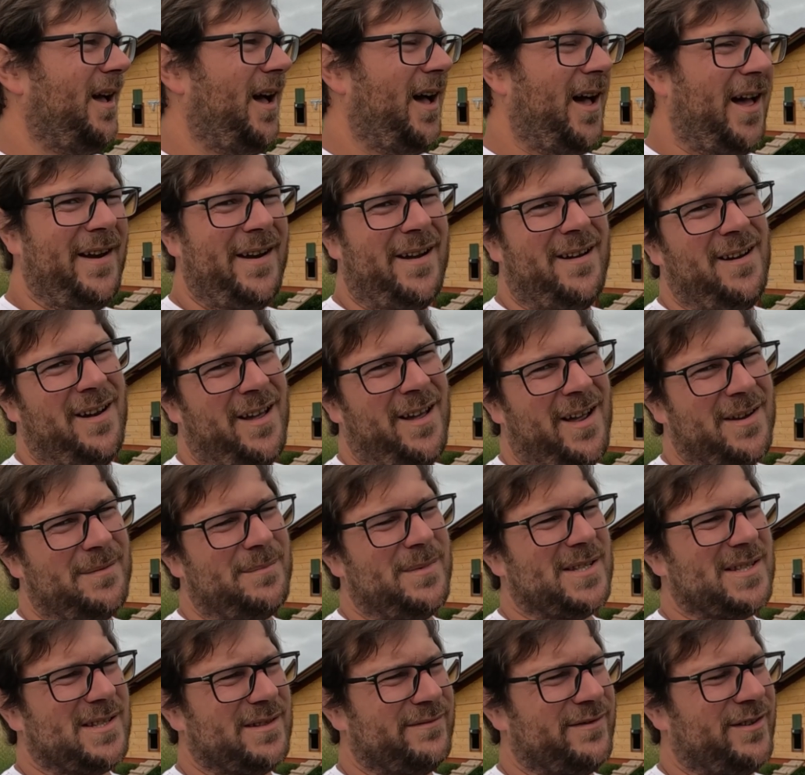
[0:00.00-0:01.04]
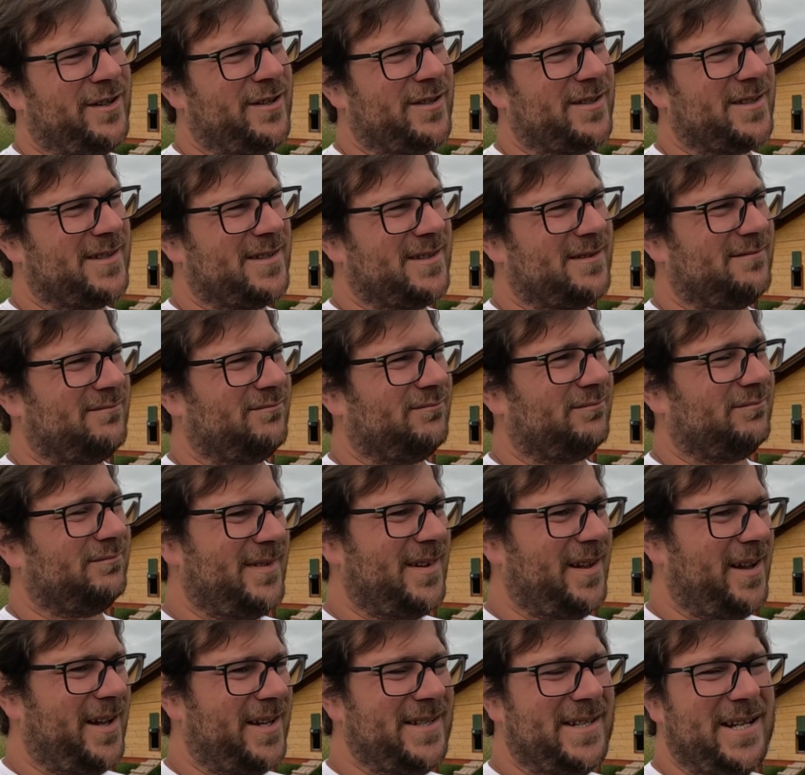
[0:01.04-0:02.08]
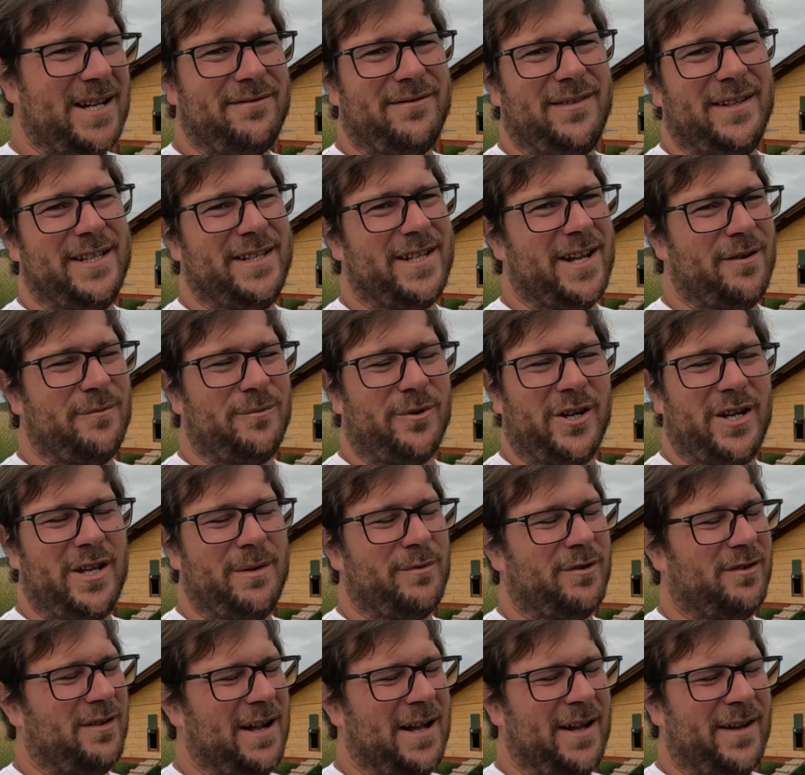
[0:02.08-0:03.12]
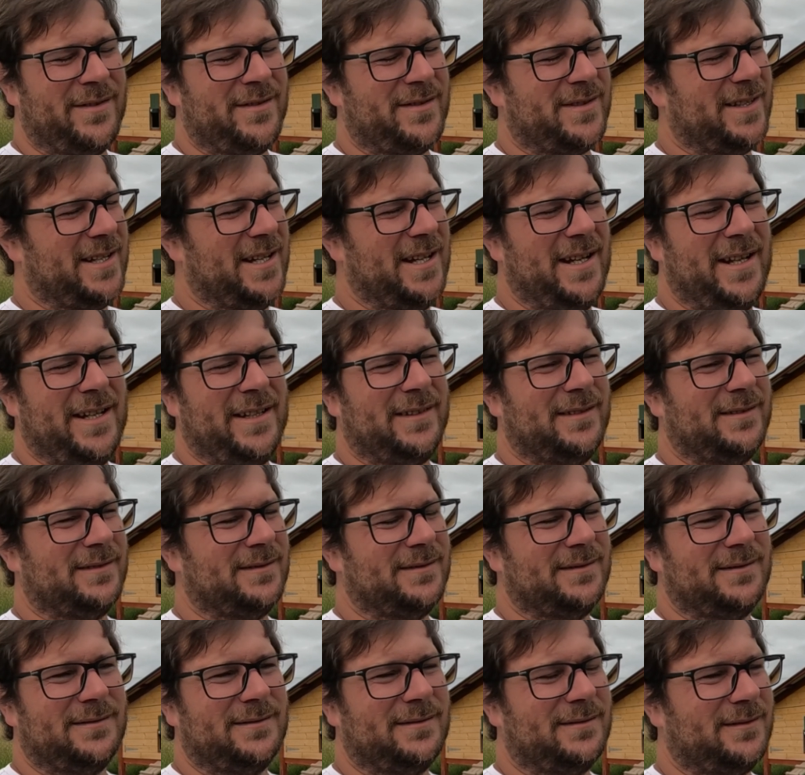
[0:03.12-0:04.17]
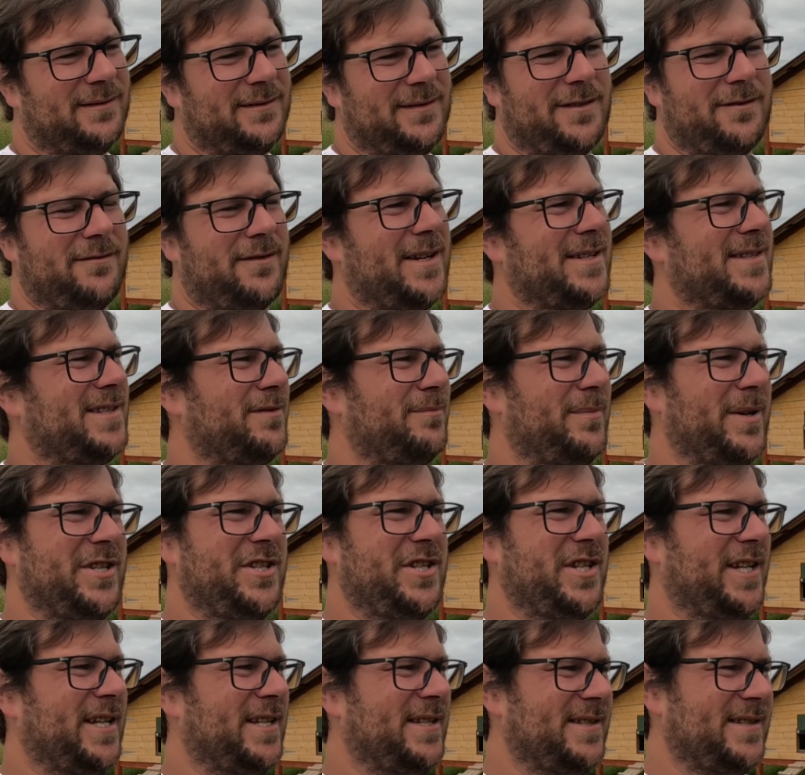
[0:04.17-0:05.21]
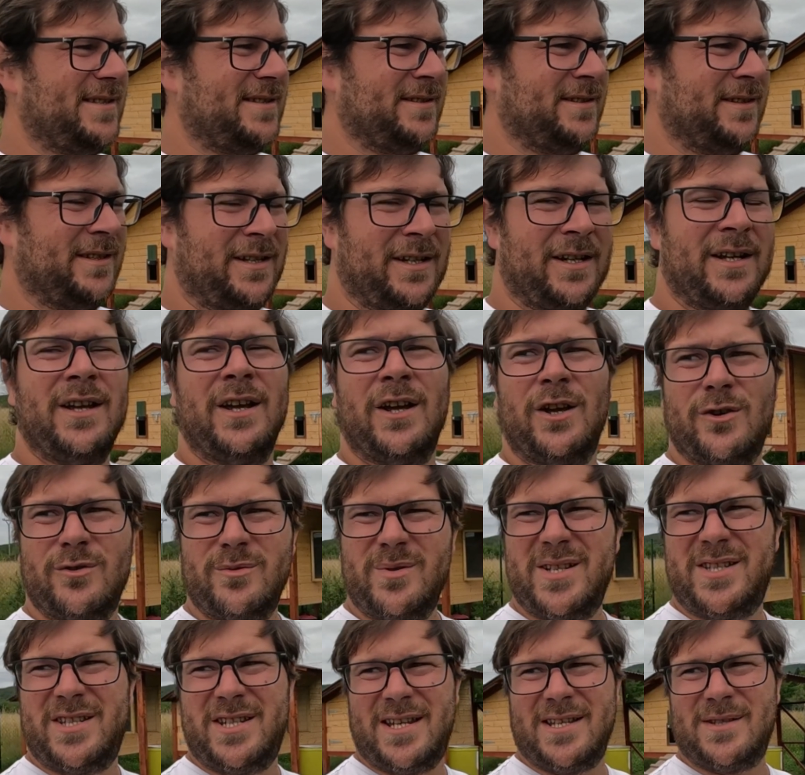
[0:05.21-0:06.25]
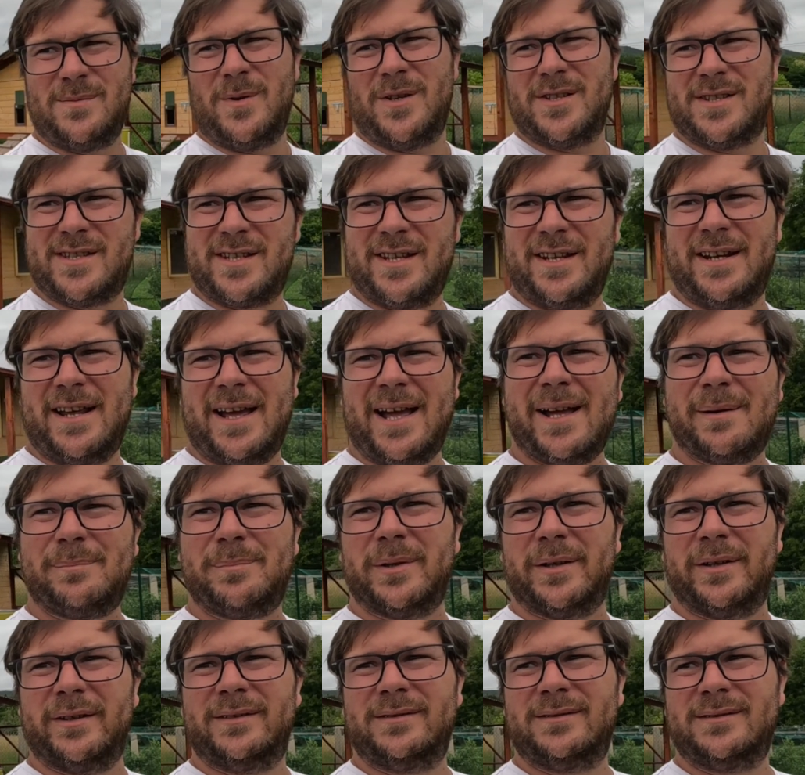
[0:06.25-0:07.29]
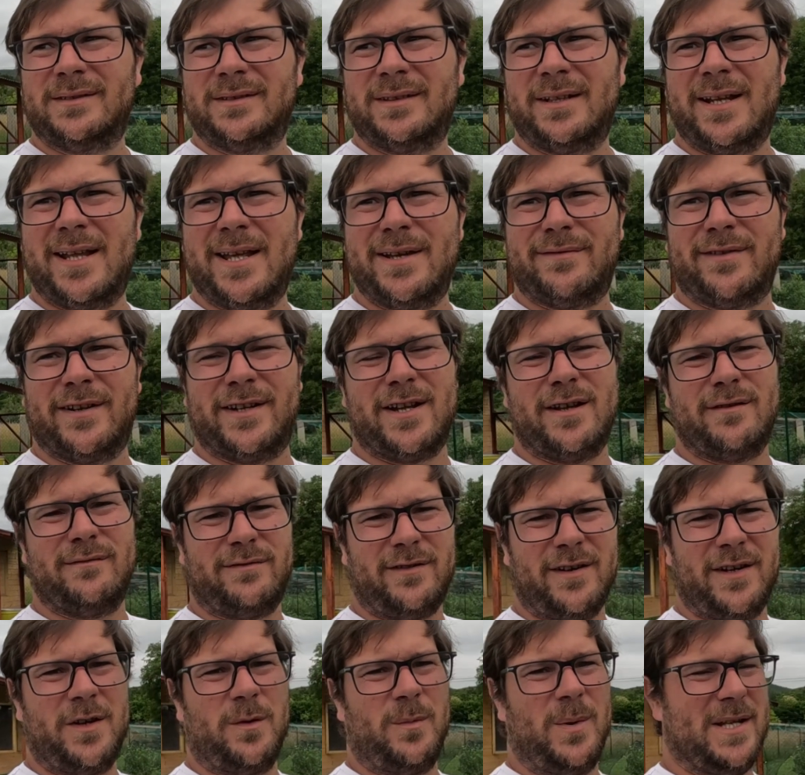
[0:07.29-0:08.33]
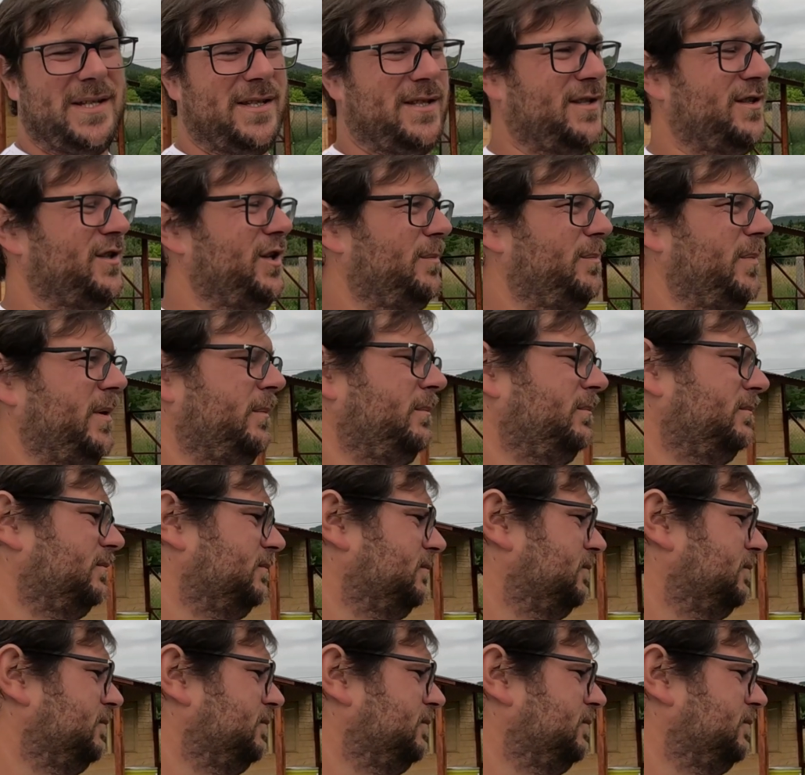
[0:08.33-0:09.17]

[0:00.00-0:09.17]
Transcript: I don't like Mr. Fox. I definitely don't want him around killing the rest of my chickens, which is what's going to happen if I don't find a way to stop him.